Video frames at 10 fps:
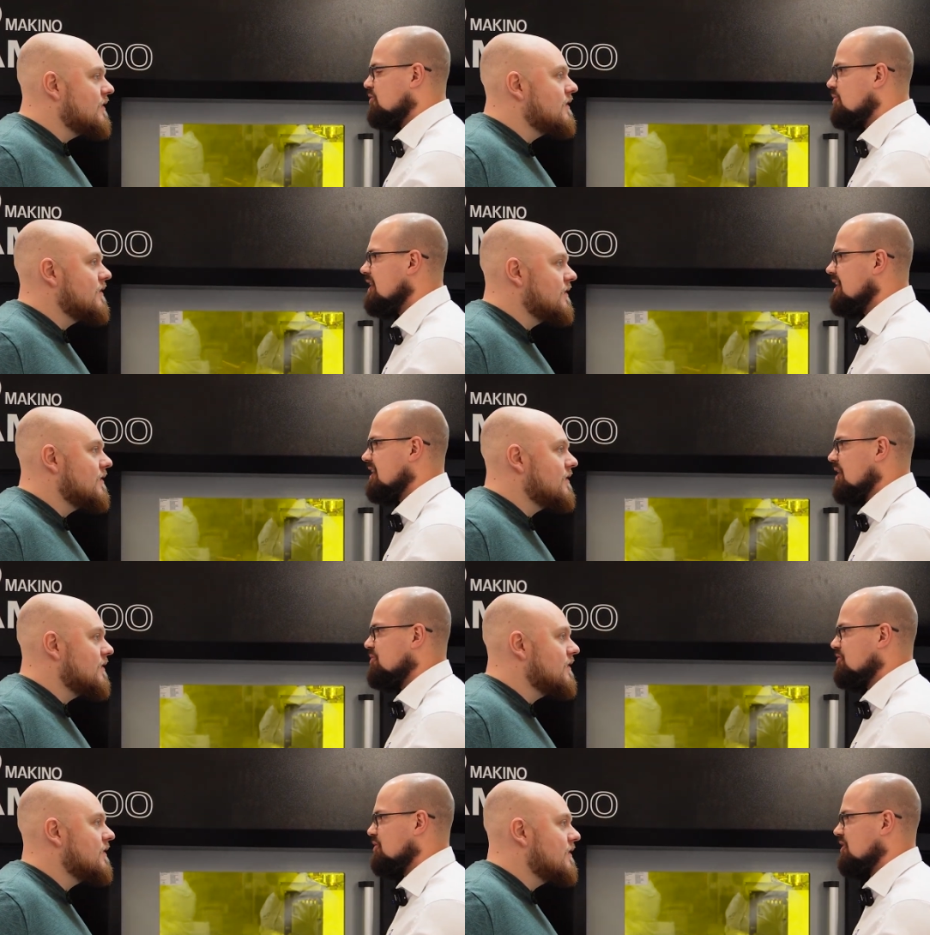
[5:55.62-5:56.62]
Speaker 1: it really
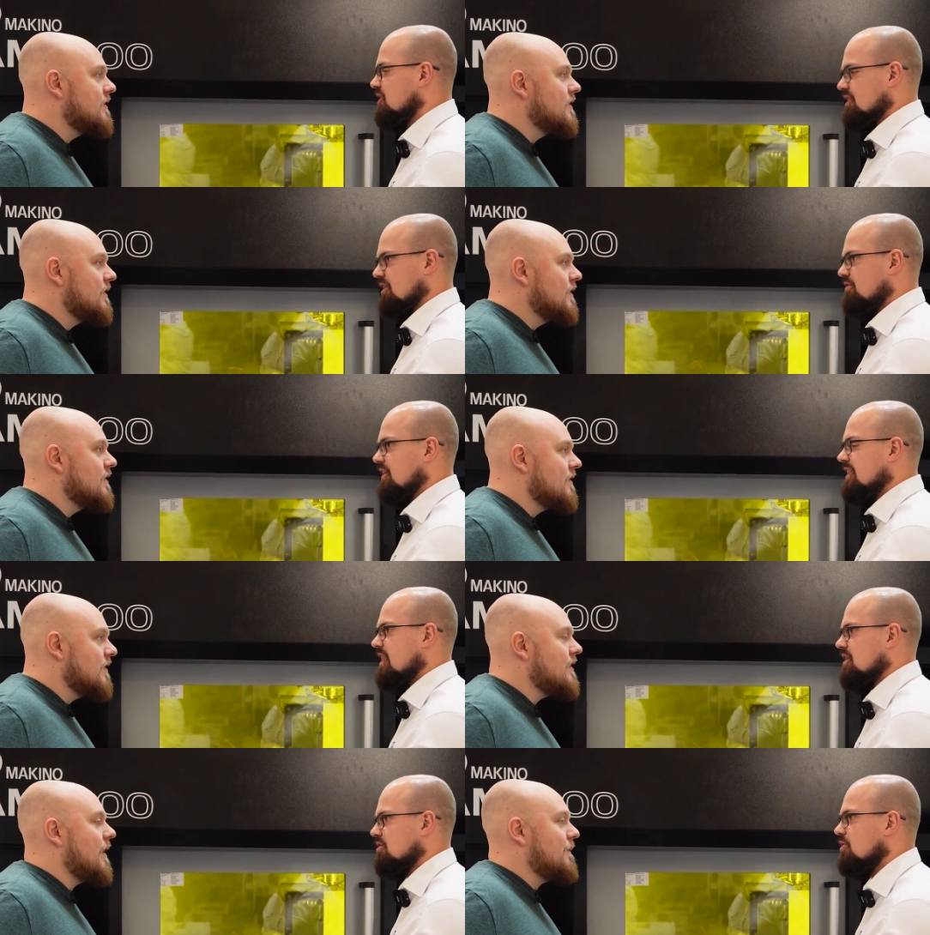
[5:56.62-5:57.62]
comes to a
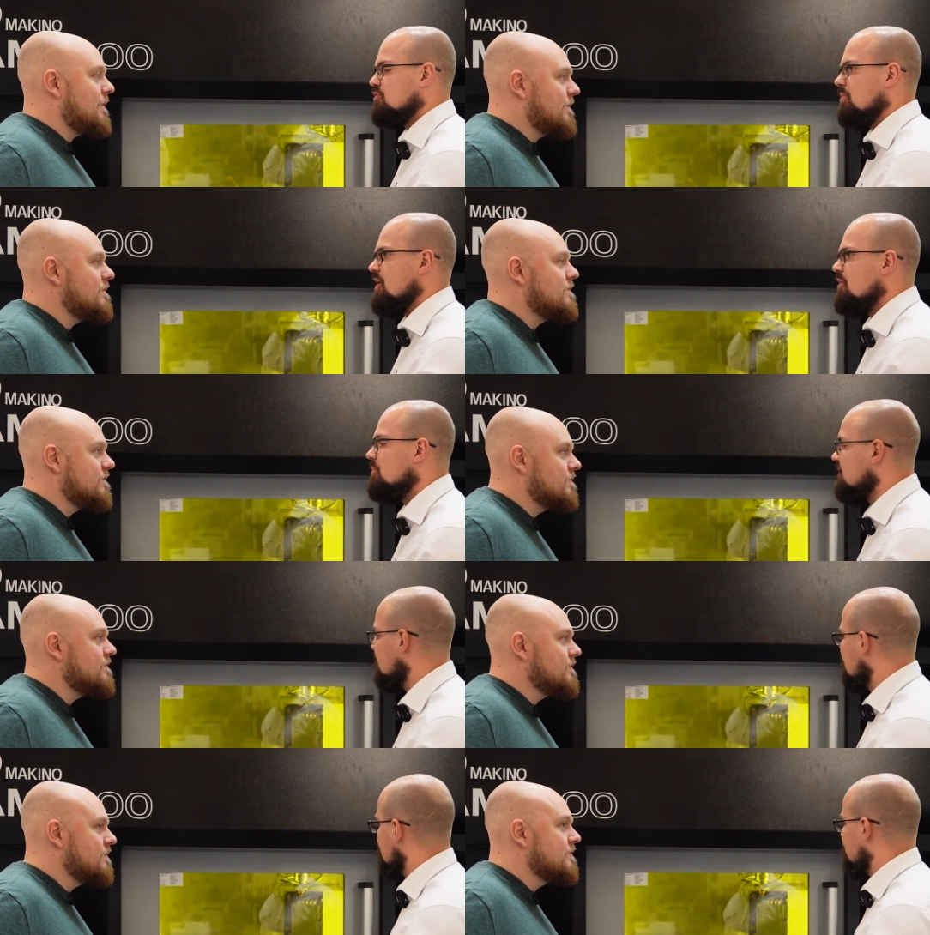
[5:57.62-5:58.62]
defect that yeah. is not
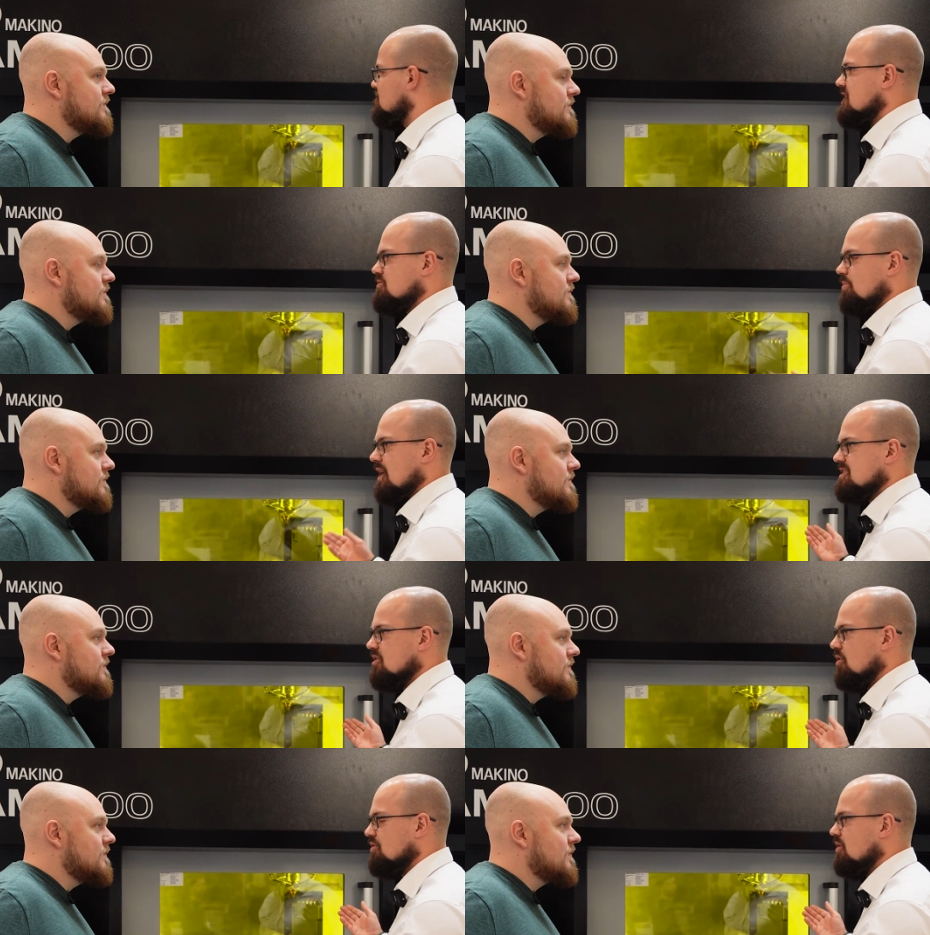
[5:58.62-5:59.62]
repairable, we just
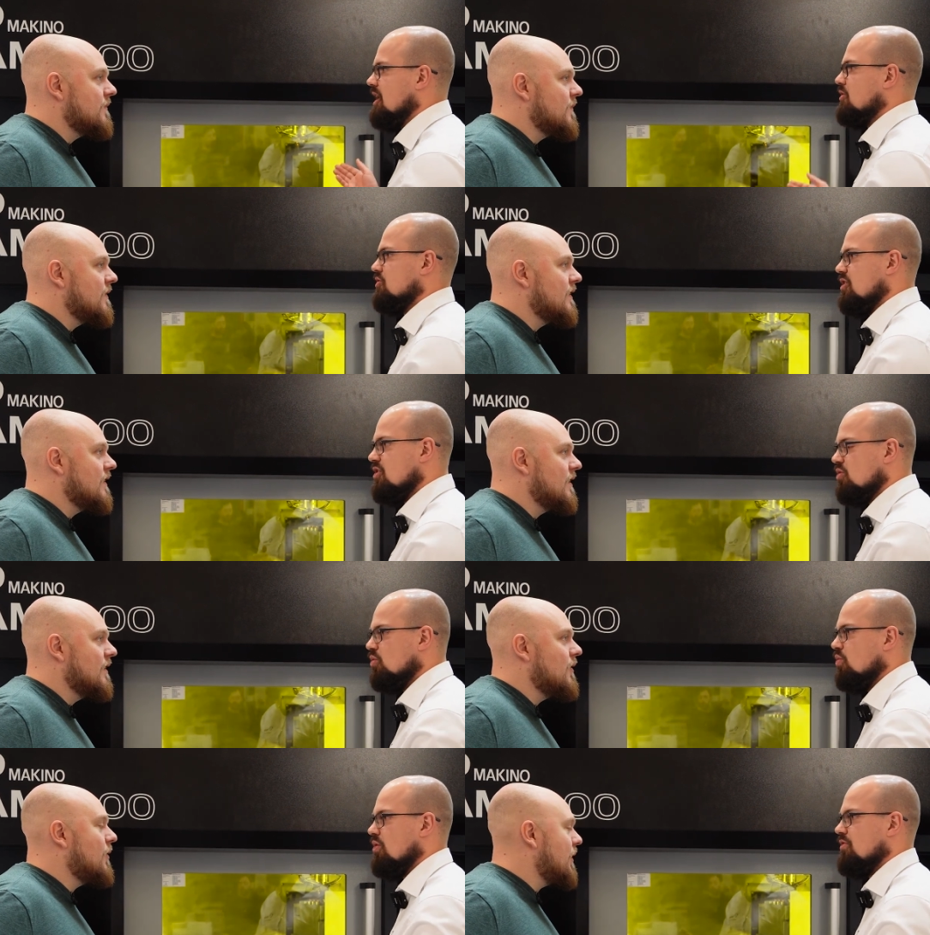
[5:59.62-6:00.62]
replace the nozzle and
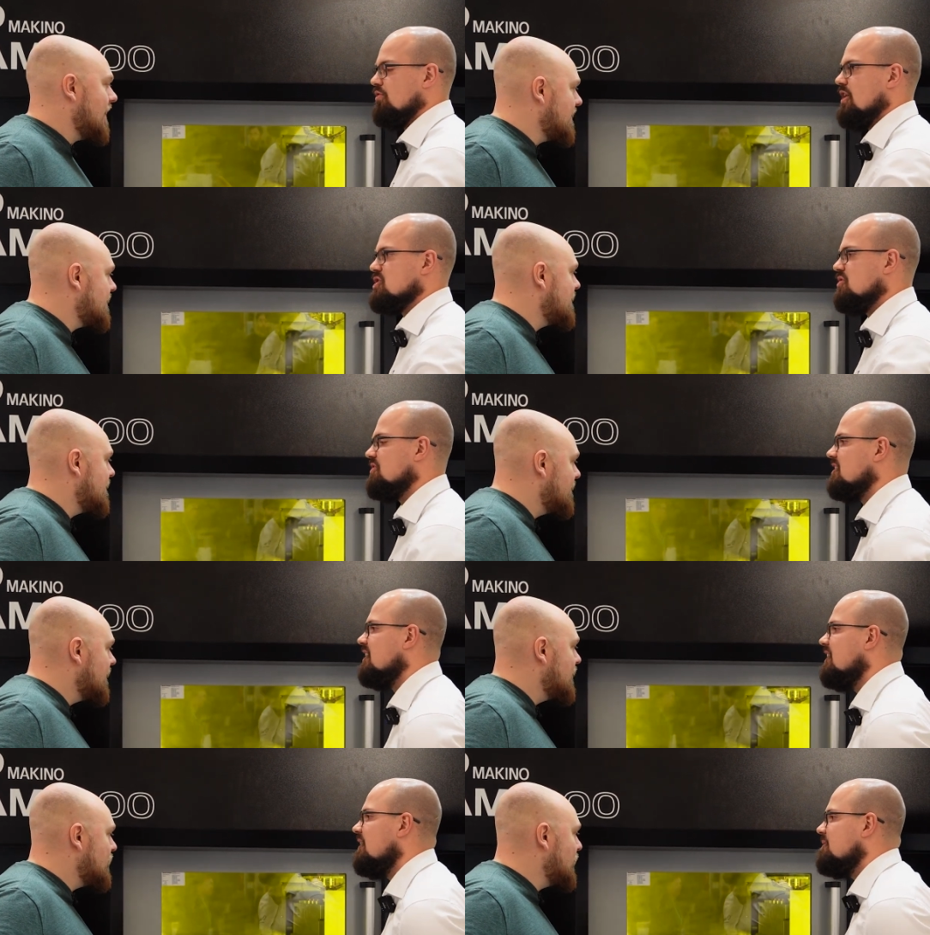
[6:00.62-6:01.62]
continue all right. fresh
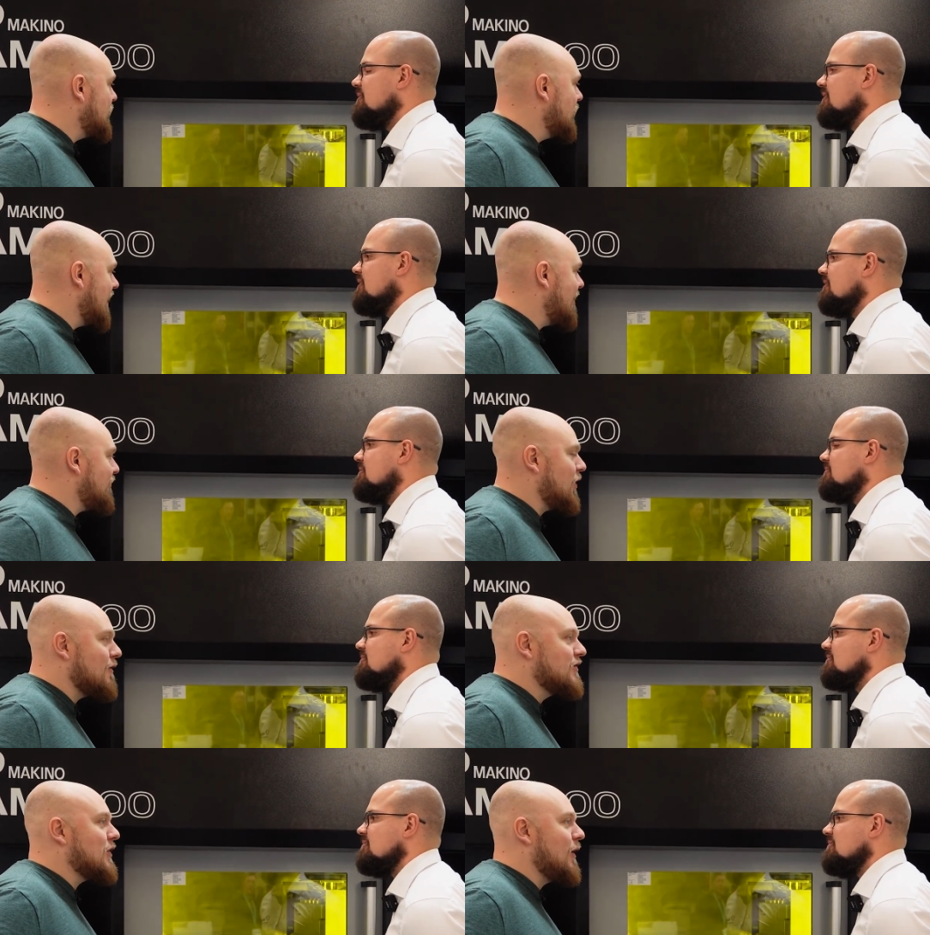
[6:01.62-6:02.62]
nozzle.
Speaker 2: So you
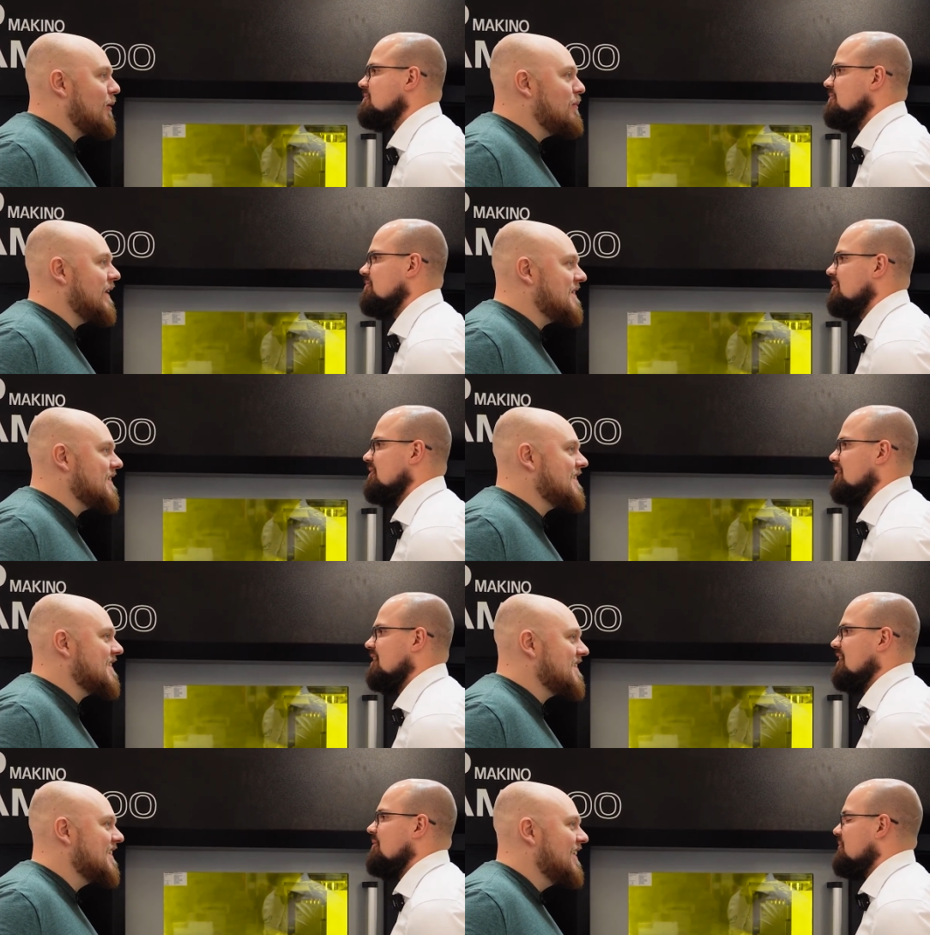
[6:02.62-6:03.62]
have covered all
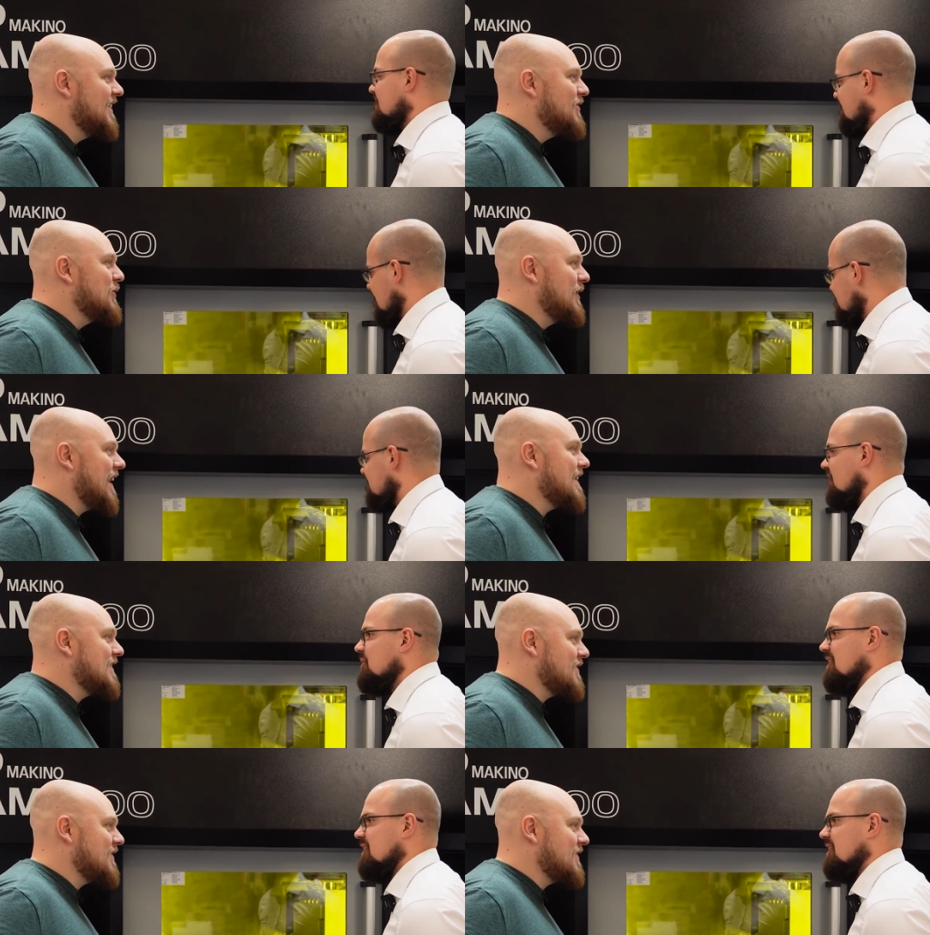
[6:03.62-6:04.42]
bases That's to get our,